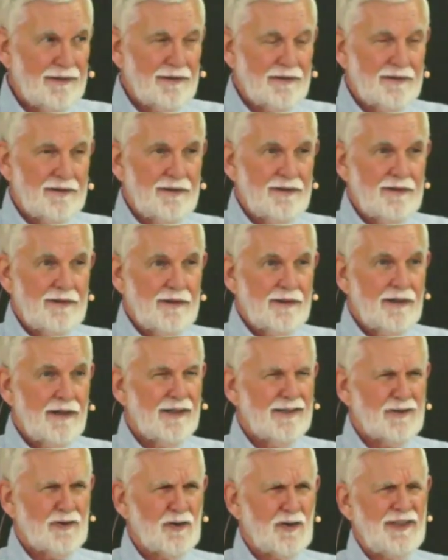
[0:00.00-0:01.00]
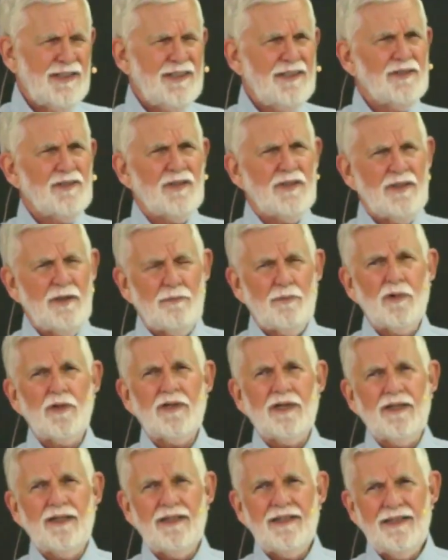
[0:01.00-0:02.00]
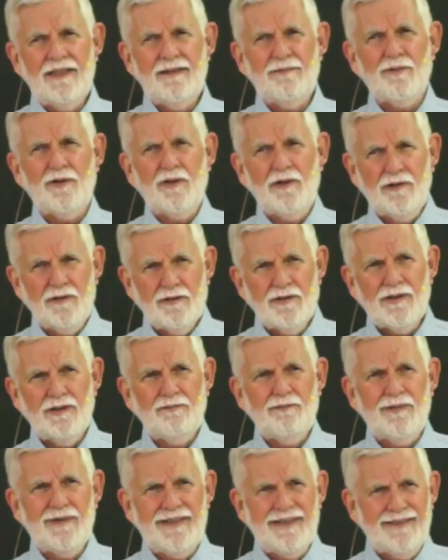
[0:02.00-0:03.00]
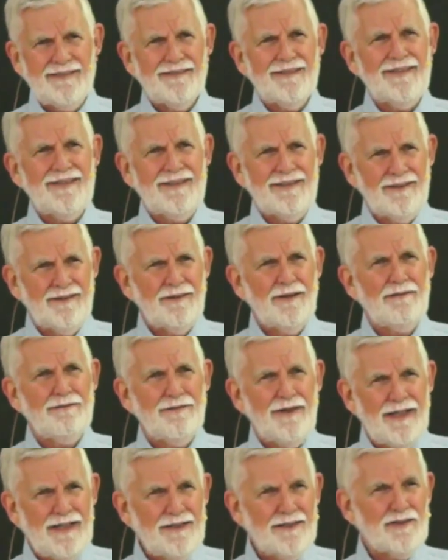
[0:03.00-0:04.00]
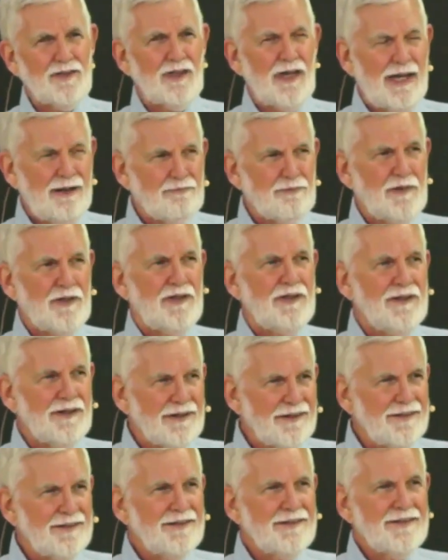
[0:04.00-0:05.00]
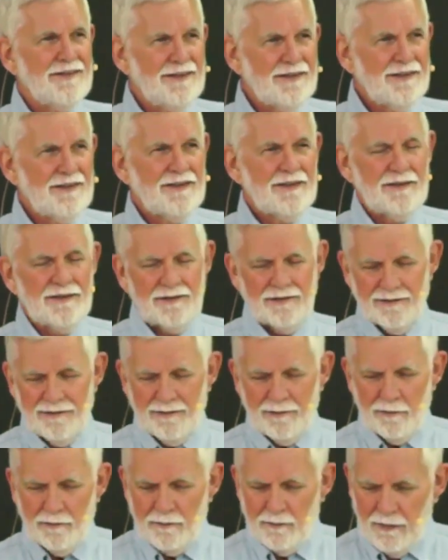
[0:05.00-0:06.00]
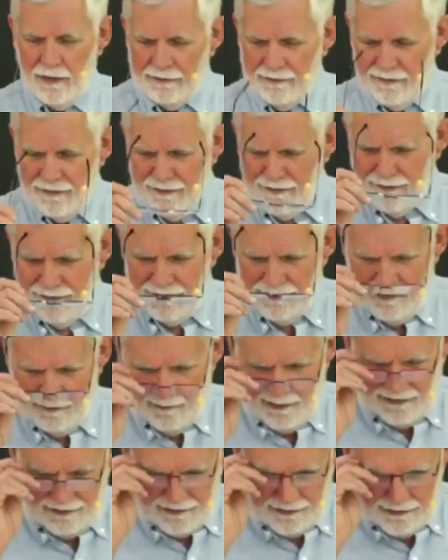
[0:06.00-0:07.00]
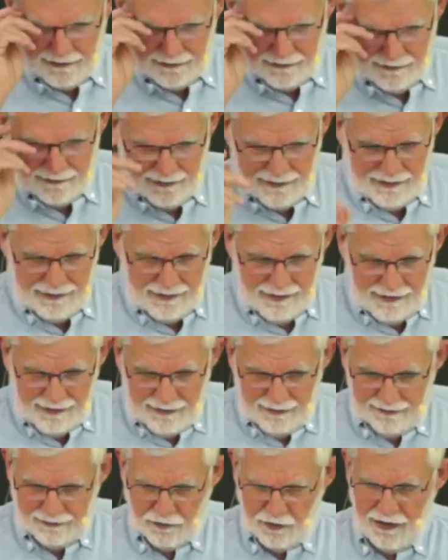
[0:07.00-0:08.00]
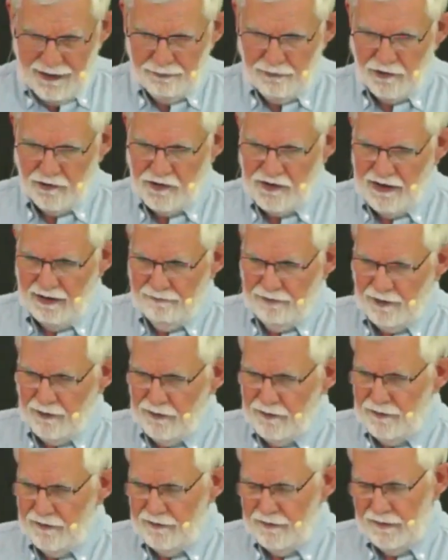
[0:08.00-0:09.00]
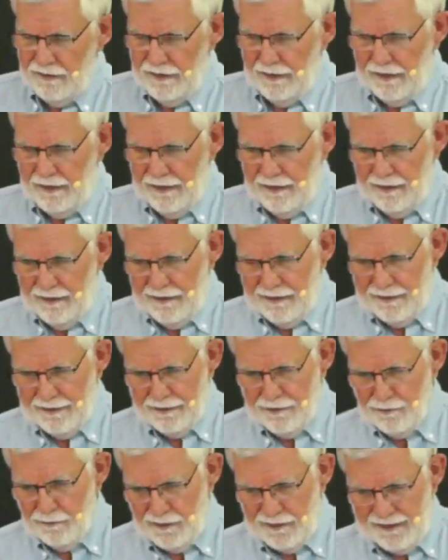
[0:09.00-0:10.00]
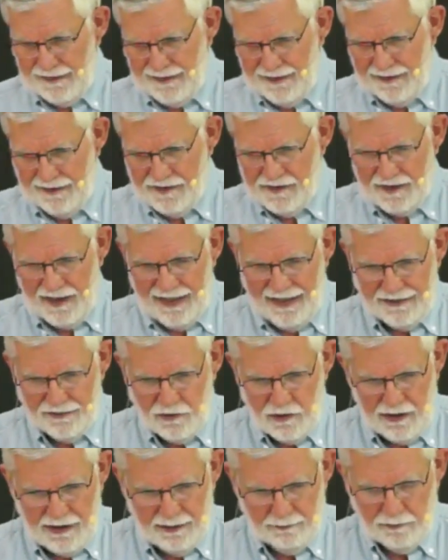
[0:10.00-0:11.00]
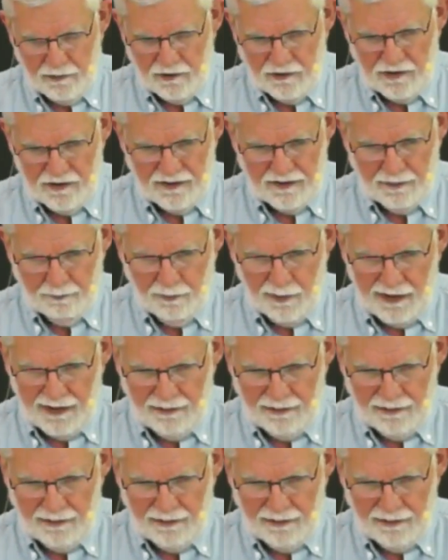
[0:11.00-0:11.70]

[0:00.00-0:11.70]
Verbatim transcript: Uh, she is in the book of Hebrews, uh, you know, in the faith chapter. Yeah, think about that. And chapter 7 is one of the sad chapters in the Bible.